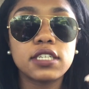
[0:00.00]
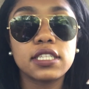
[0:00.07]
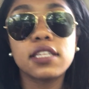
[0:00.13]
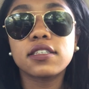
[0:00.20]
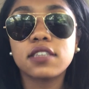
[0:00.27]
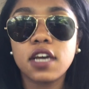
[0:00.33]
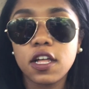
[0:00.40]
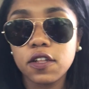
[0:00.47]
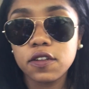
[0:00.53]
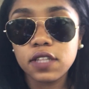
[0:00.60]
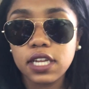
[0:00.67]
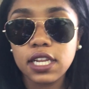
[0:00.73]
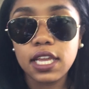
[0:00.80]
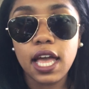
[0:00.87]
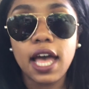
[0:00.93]
Like this other
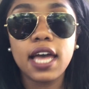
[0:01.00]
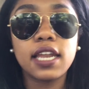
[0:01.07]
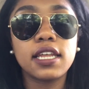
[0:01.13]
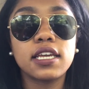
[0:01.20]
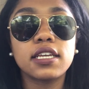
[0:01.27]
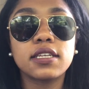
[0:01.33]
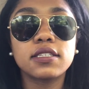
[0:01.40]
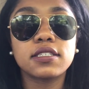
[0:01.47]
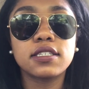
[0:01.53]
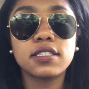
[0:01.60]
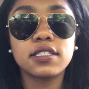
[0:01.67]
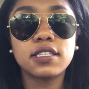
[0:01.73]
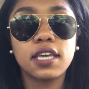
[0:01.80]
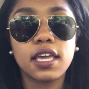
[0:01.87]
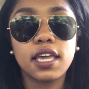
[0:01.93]
lady had it
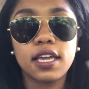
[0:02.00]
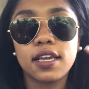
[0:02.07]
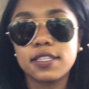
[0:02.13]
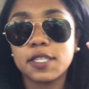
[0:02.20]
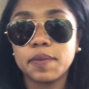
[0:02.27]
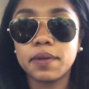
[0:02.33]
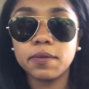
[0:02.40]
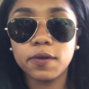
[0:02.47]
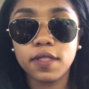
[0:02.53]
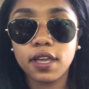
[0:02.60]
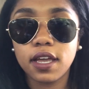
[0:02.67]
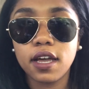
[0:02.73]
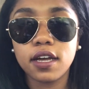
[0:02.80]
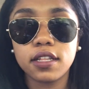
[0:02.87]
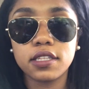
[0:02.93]
since like I guess the people that
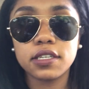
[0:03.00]
got